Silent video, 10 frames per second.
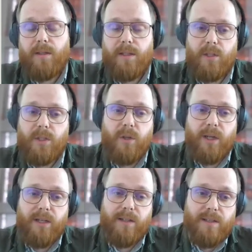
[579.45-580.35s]
These are
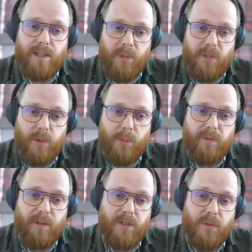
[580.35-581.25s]
trained in a
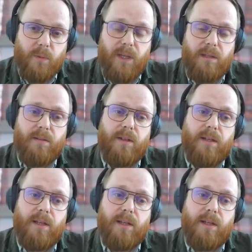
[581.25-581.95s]
semi-supervised way.